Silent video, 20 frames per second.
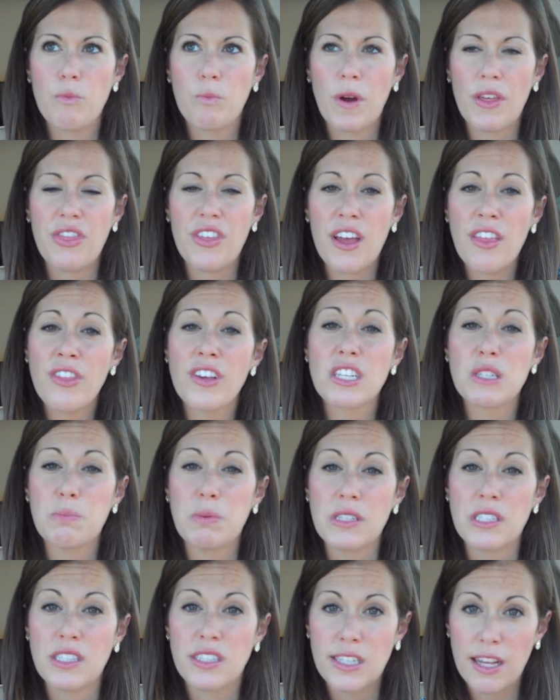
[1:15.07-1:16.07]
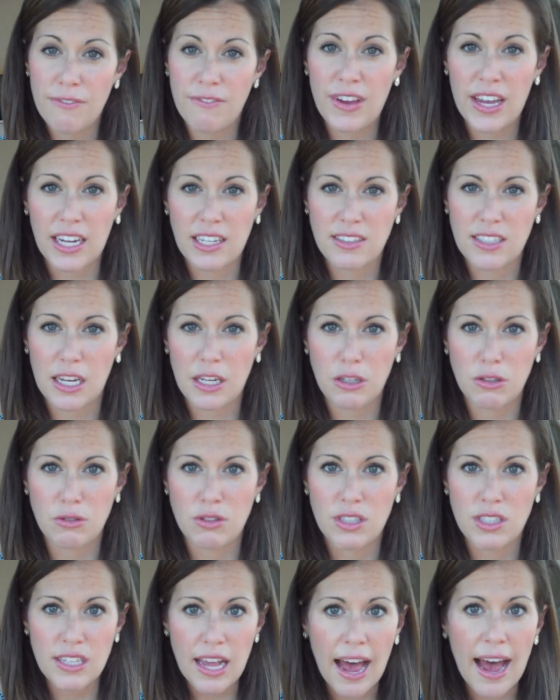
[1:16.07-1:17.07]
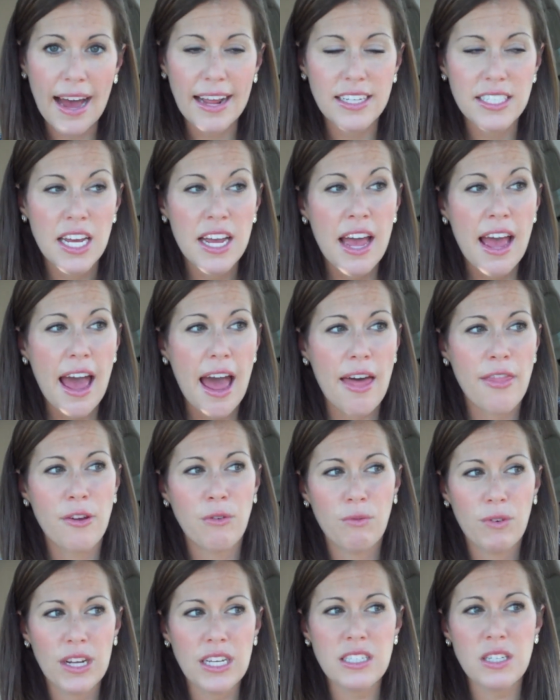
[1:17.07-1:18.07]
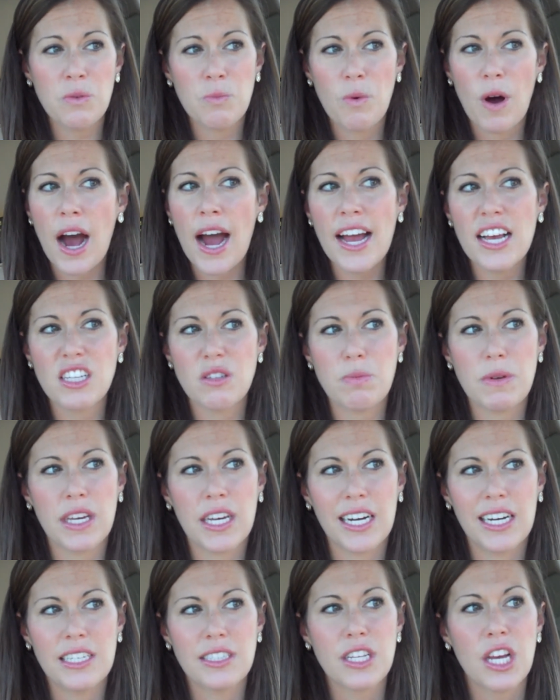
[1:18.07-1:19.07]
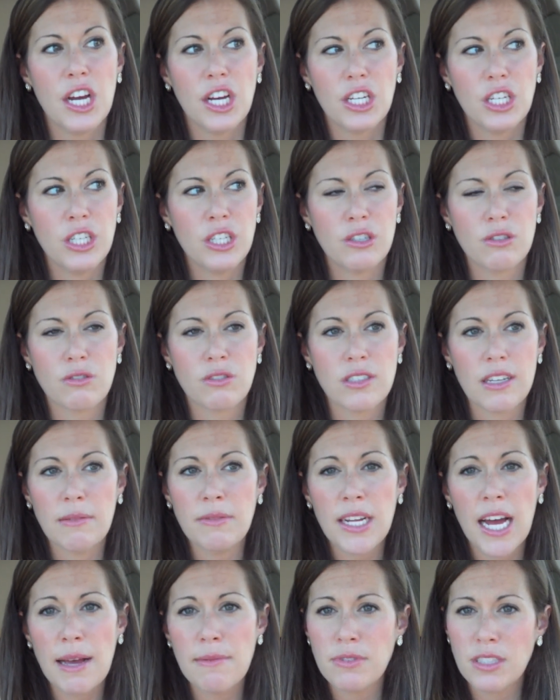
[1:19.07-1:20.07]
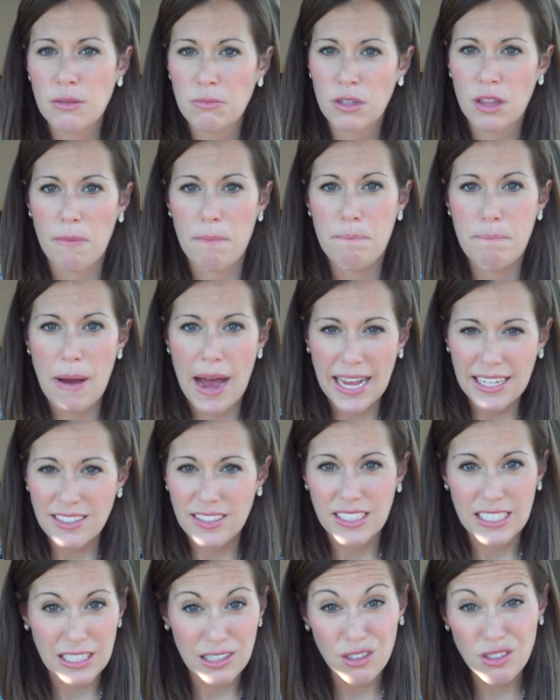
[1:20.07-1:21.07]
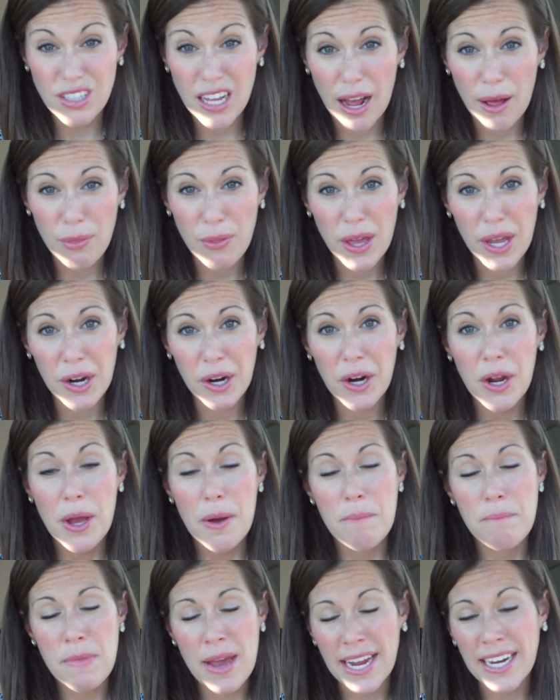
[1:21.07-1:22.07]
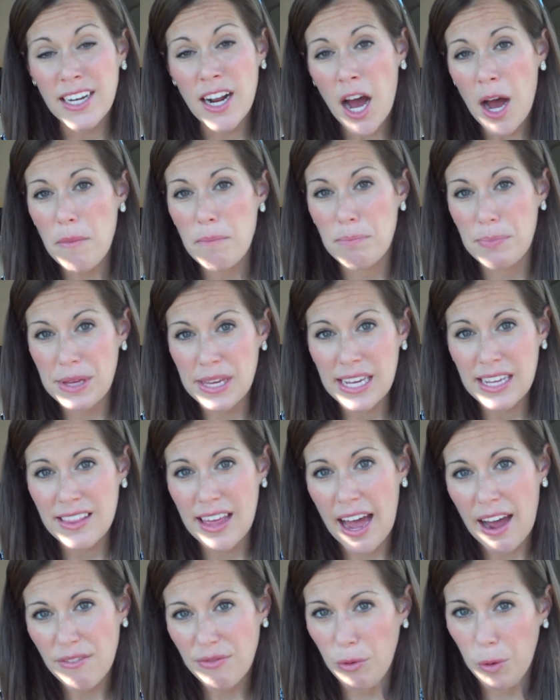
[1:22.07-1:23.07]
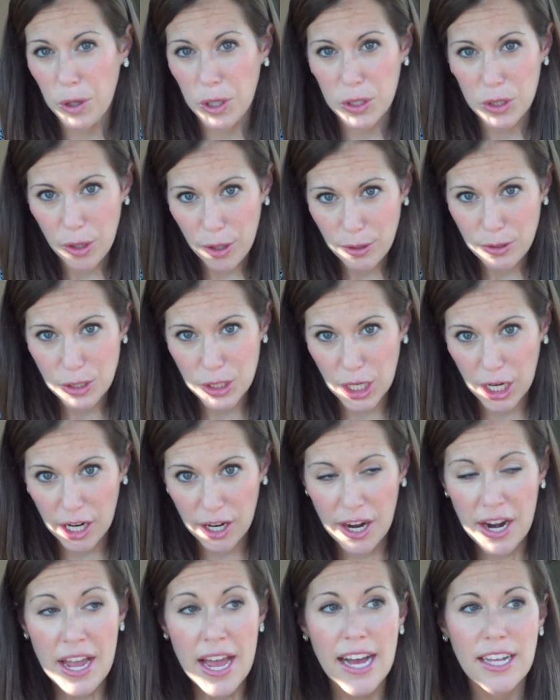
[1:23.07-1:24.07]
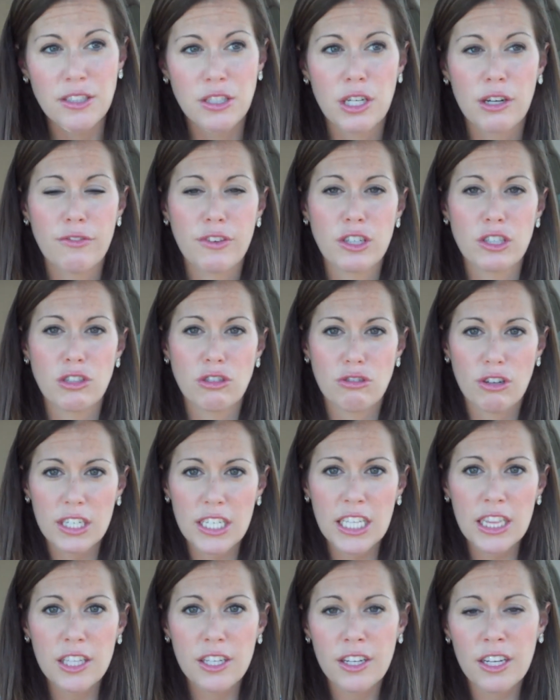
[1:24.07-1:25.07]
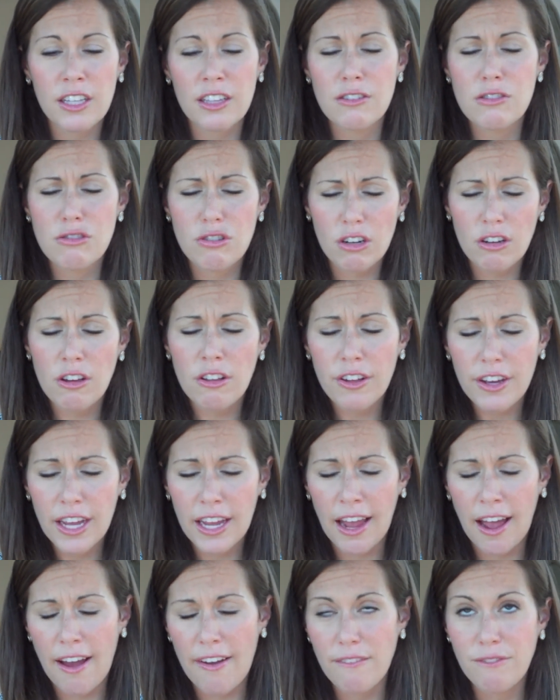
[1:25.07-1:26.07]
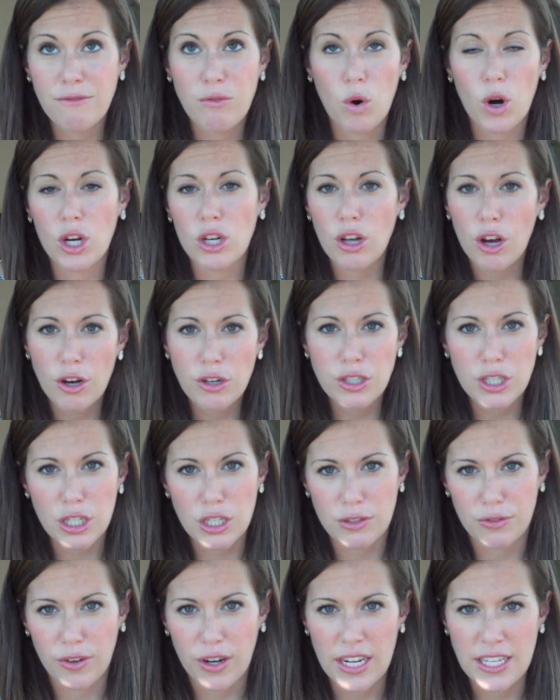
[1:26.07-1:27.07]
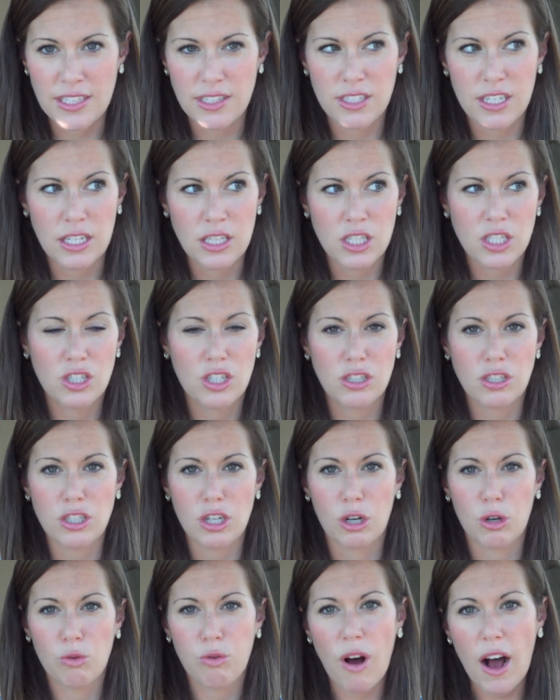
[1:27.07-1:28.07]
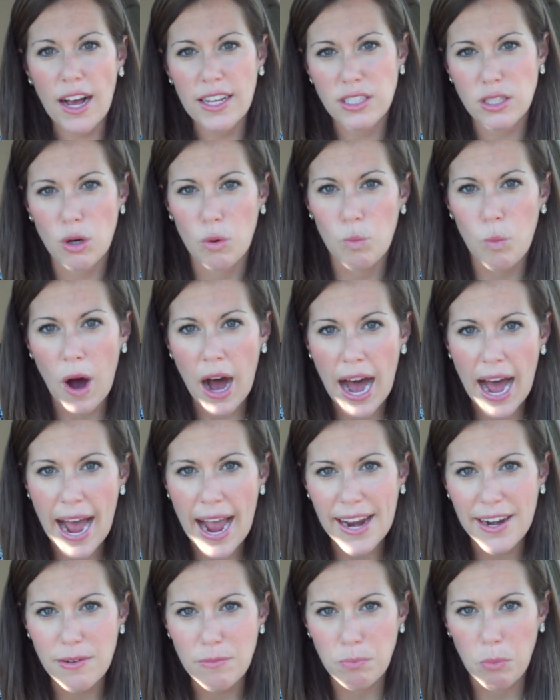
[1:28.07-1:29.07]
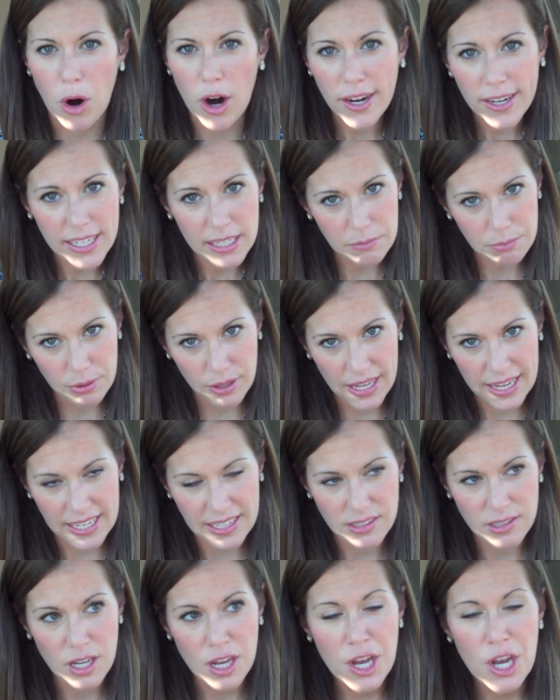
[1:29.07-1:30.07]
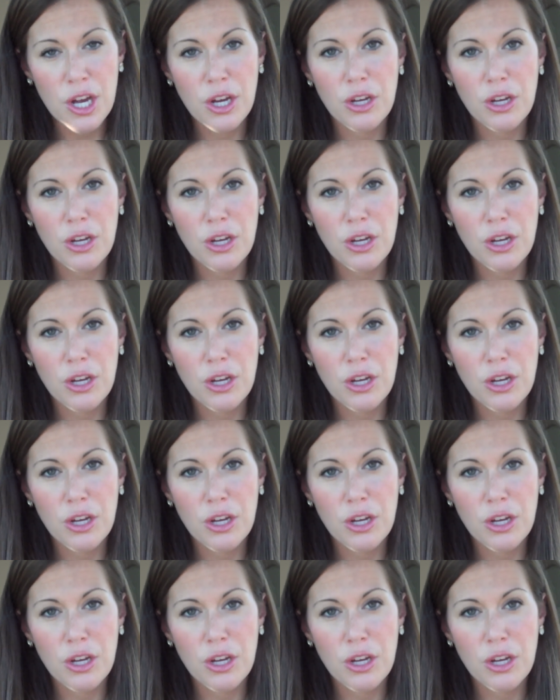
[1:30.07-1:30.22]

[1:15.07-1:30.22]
within the specifics that you set. And the reason why is because, you know, sometimes some of the best deals out there may not be that foreclosure. And so if you're strictly looking at foreclosures, for instance, just across a wide marketplace,